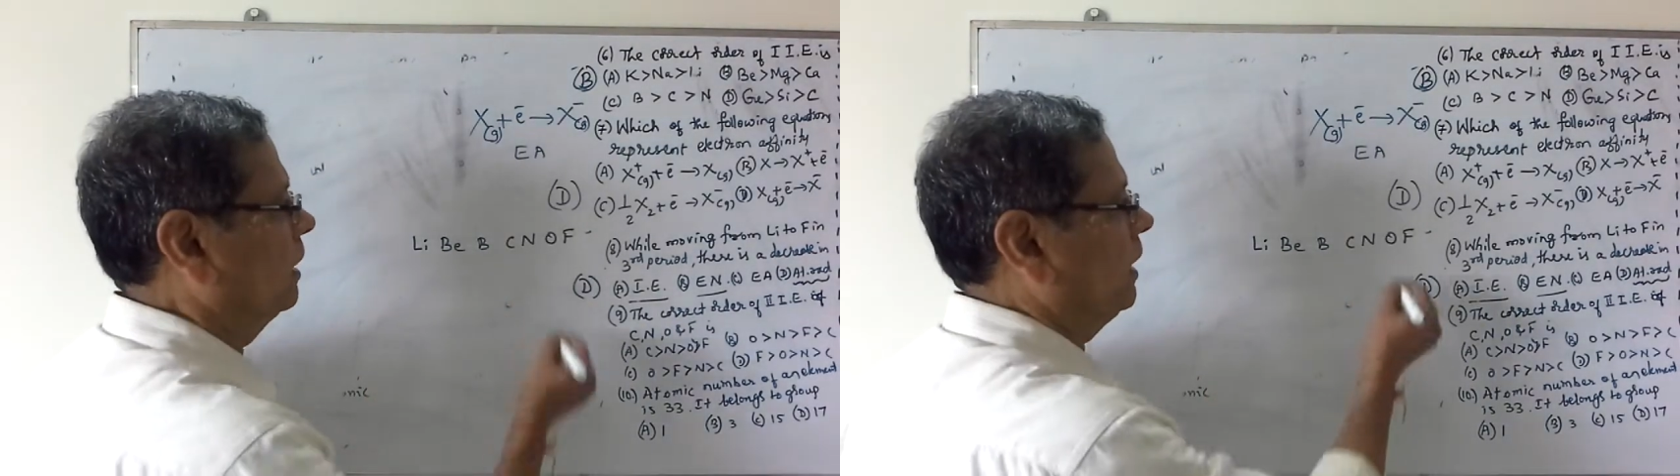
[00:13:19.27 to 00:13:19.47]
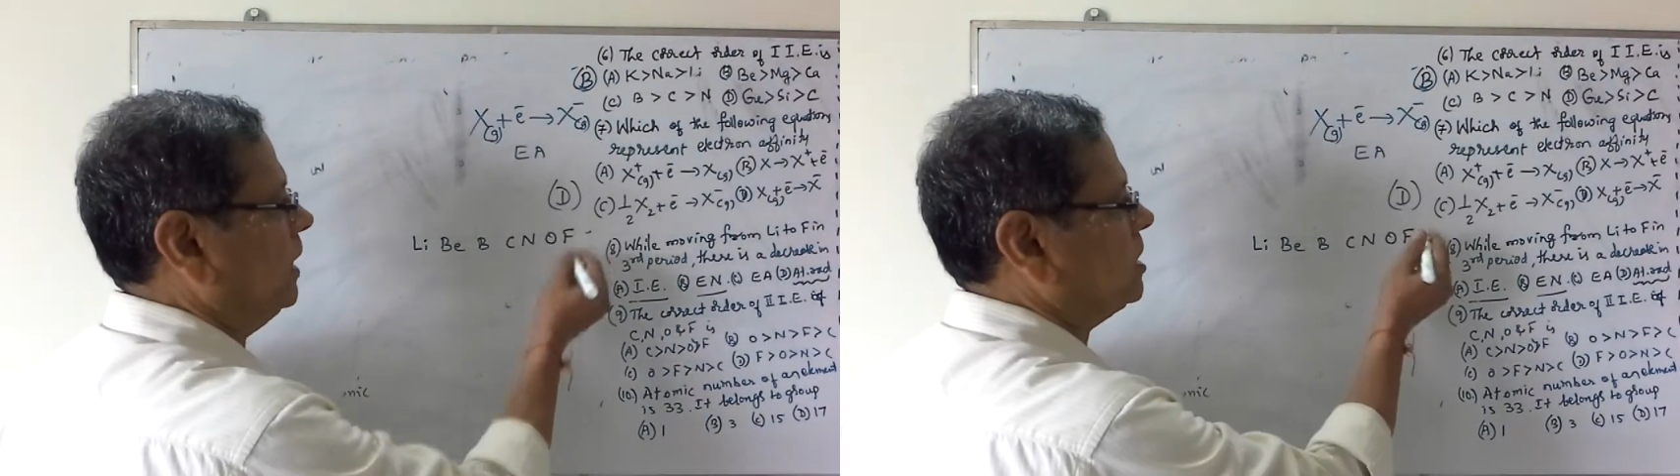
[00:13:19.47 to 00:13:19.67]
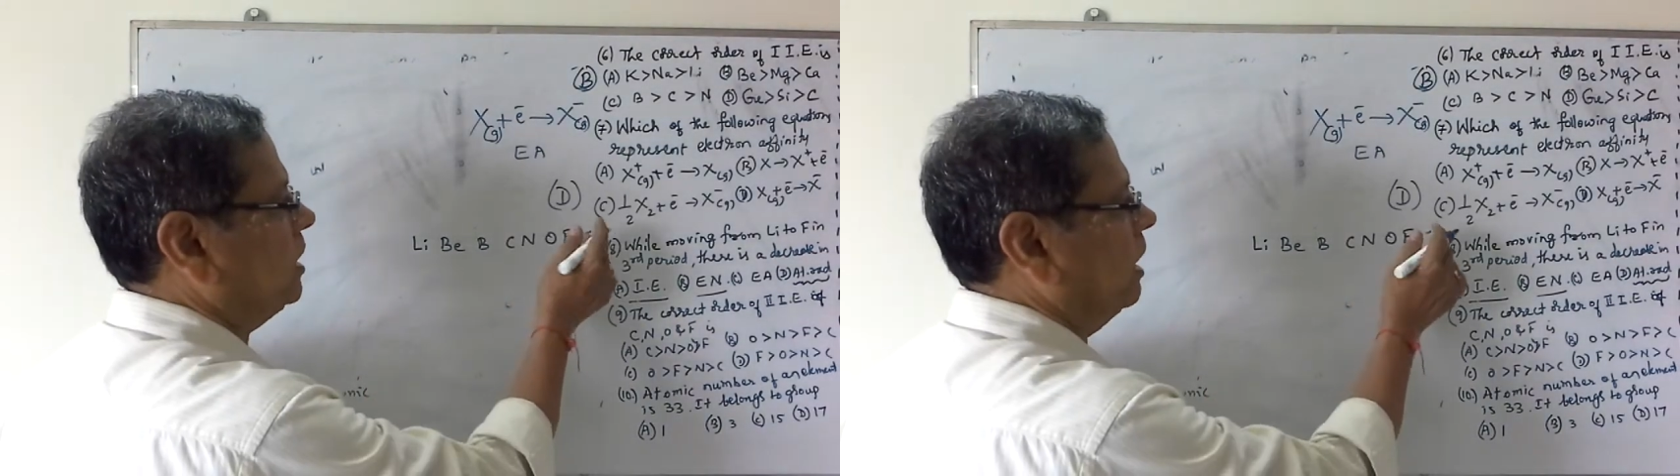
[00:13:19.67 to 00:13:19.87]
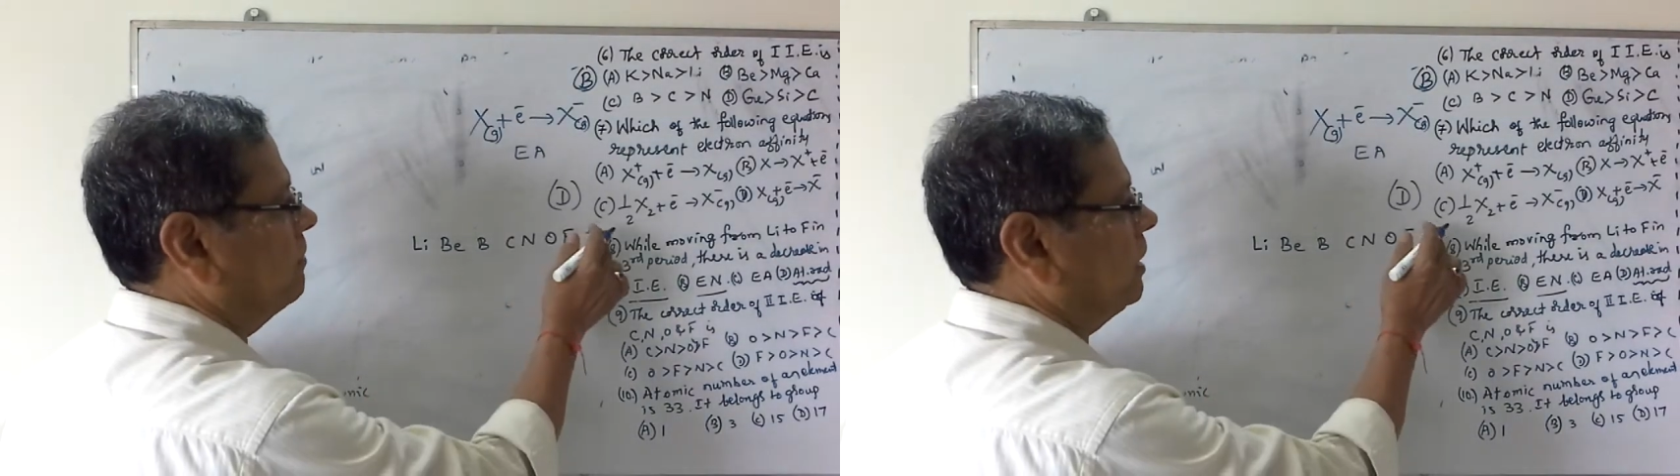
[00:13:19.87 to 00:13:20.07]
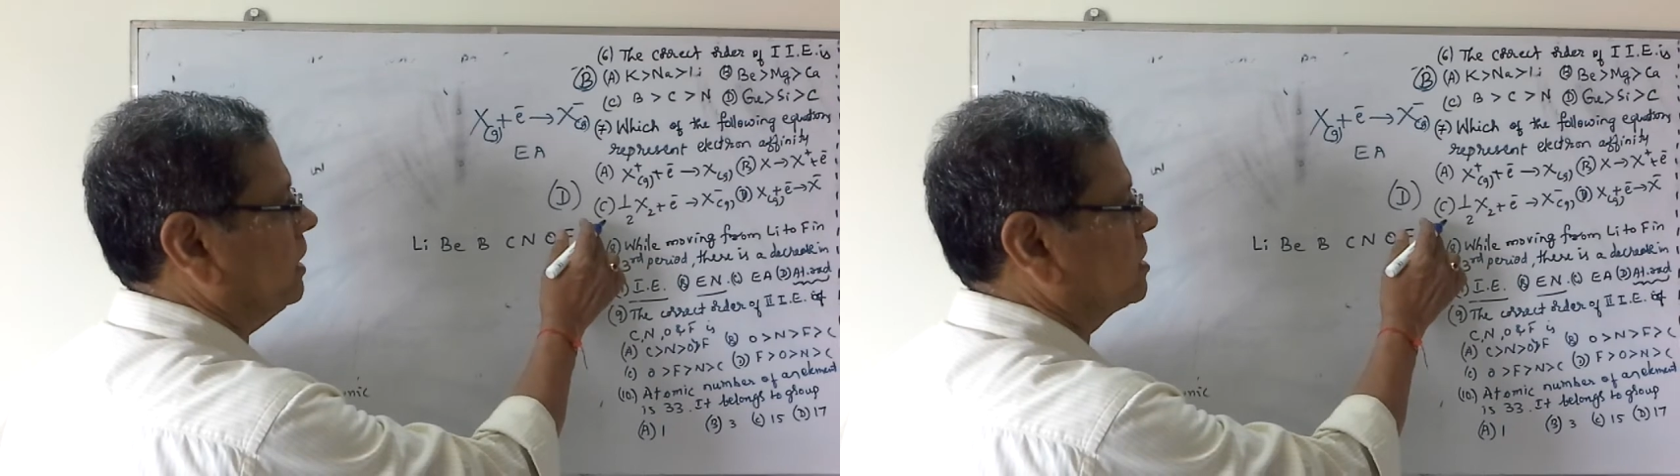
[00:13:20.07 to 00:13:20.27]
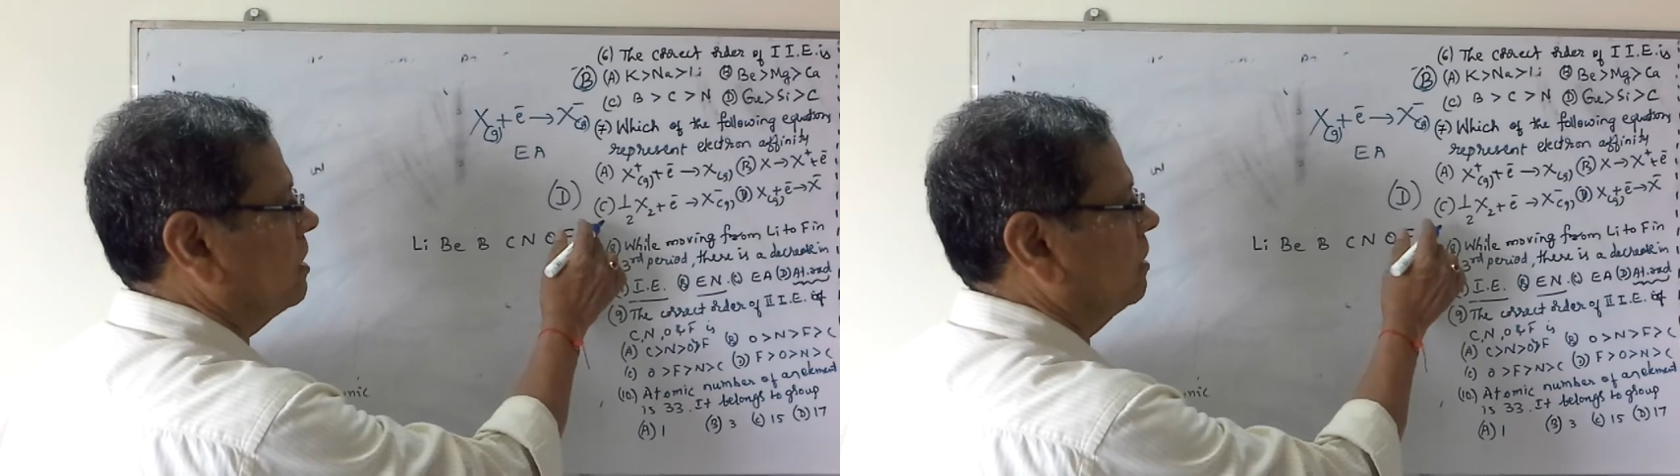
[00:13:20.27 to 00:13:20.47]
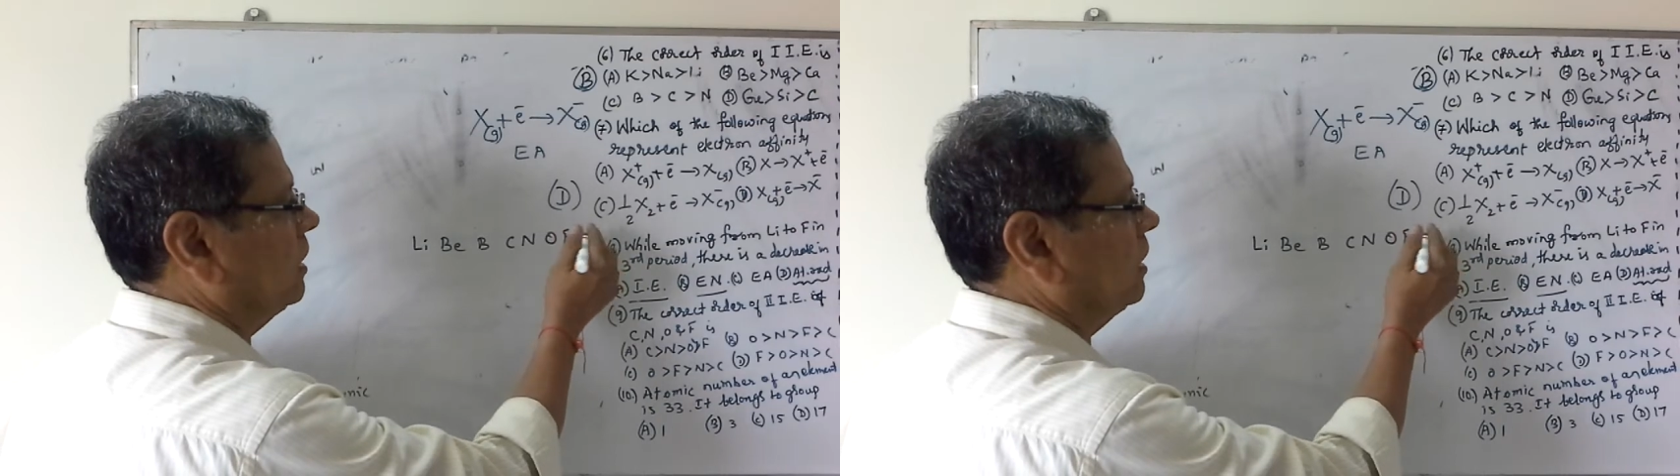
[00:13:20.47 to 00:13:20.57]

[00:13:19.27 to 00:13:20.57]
next element is not